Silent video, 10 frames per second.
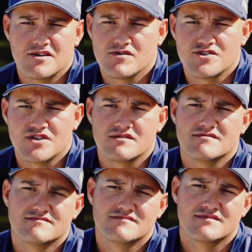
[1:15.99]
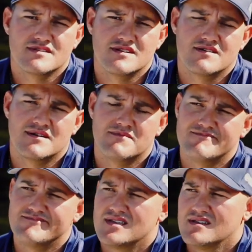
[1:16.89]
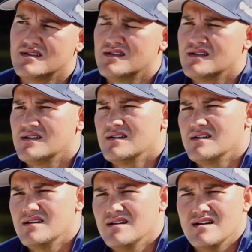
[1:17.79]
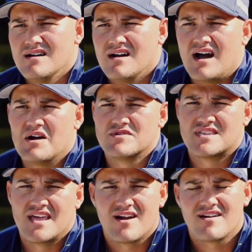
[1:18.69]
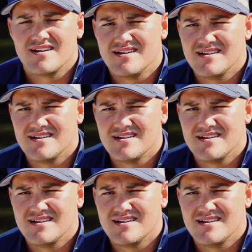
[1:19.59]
Christian. You know, um, I was there.